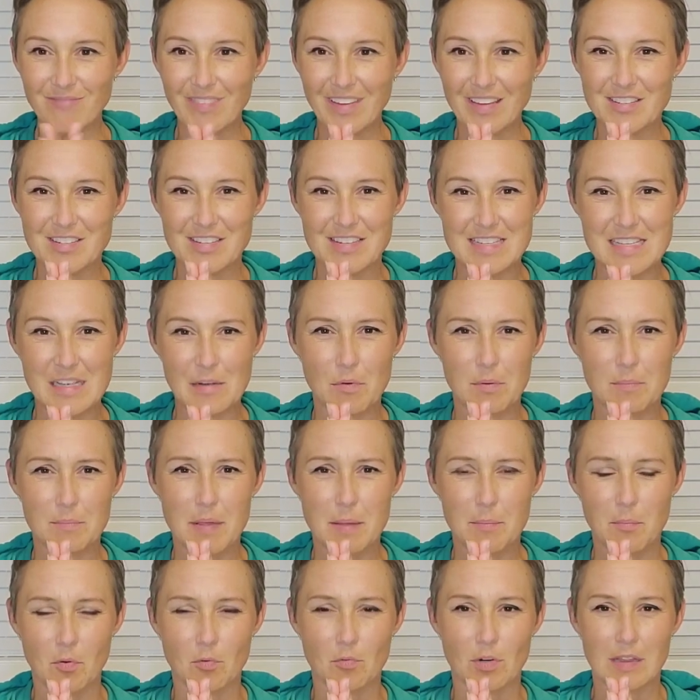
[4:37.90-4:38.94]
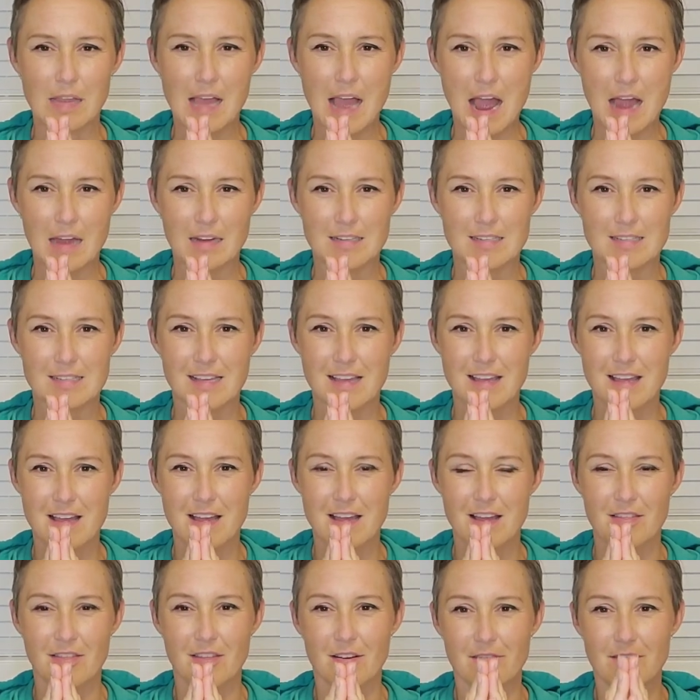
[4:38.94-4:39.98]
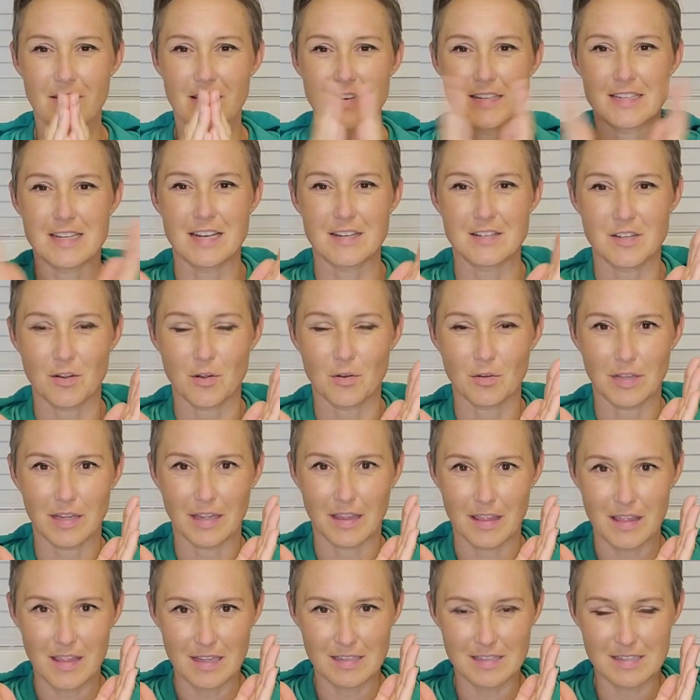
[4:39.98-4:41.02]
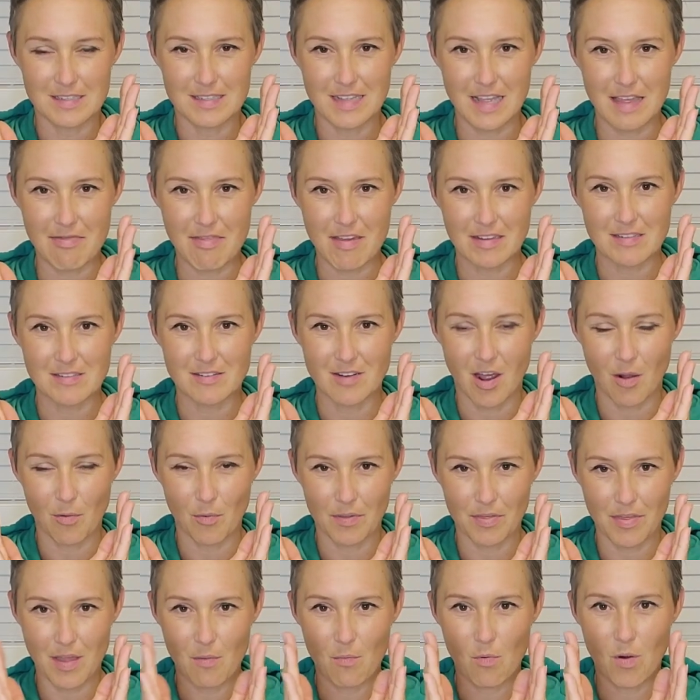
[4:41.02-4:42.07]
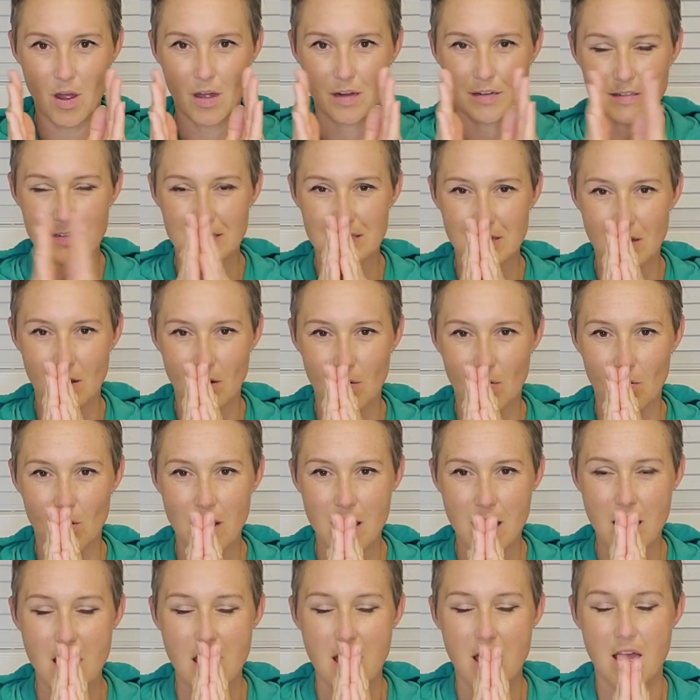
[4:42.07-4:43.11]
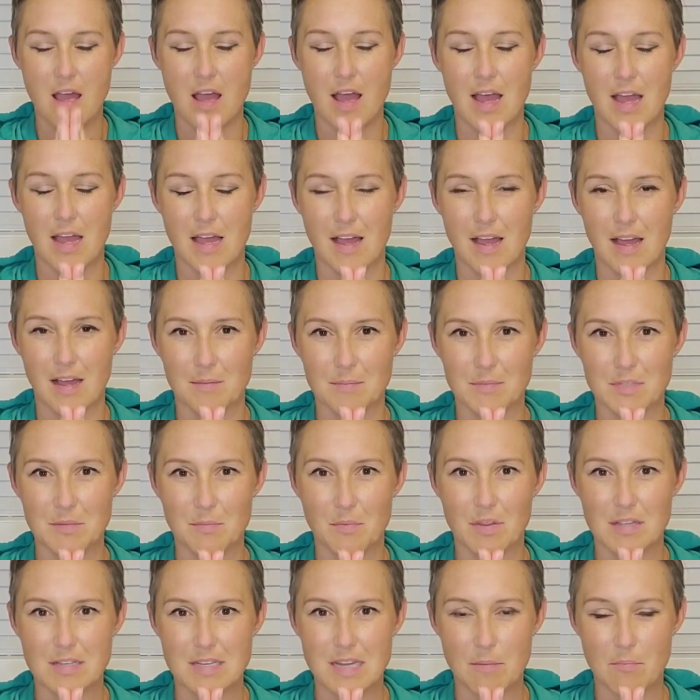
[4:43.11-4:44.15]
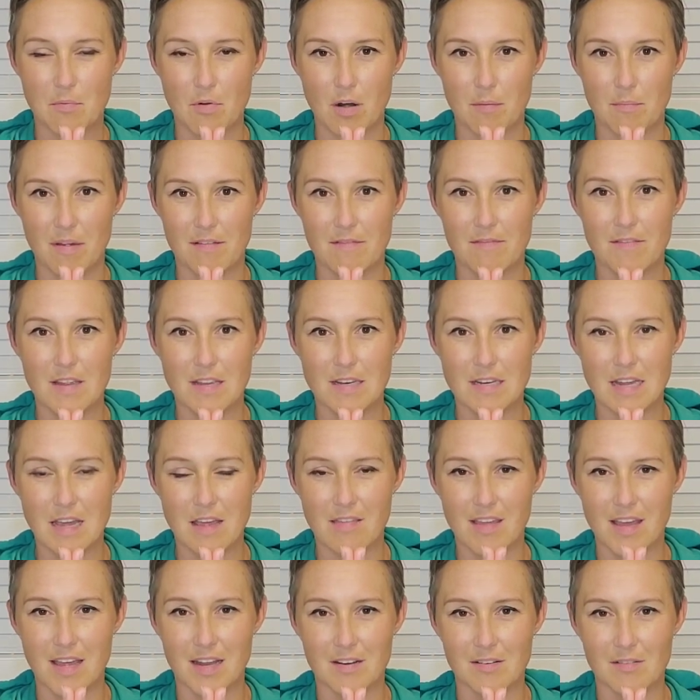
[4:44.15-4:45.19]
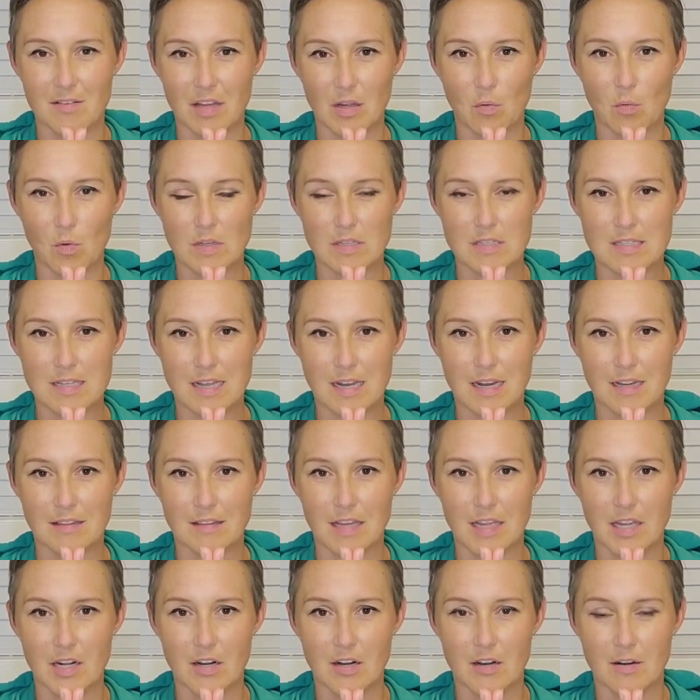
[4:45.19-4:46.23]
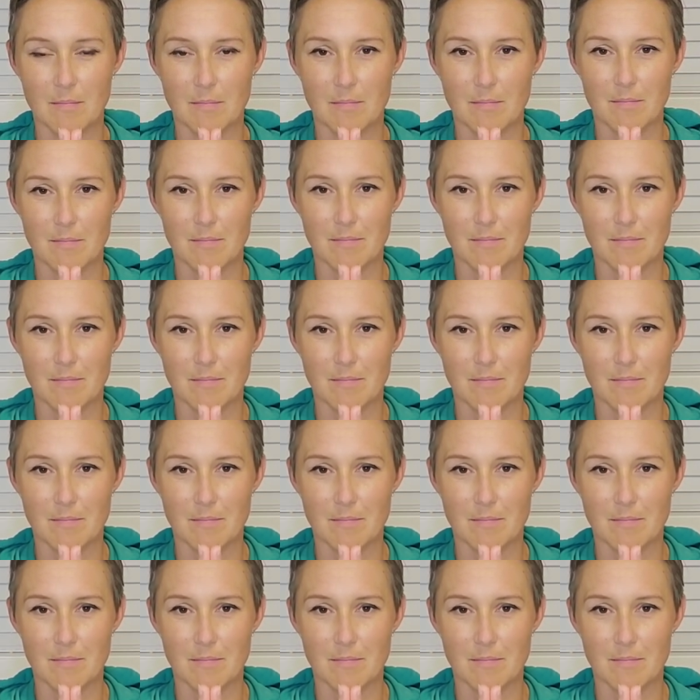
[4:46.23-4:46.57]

She said when people relax, their feet tend to go like this, and that's not what they want. So um, she put the tape around my feet, and then like one second later,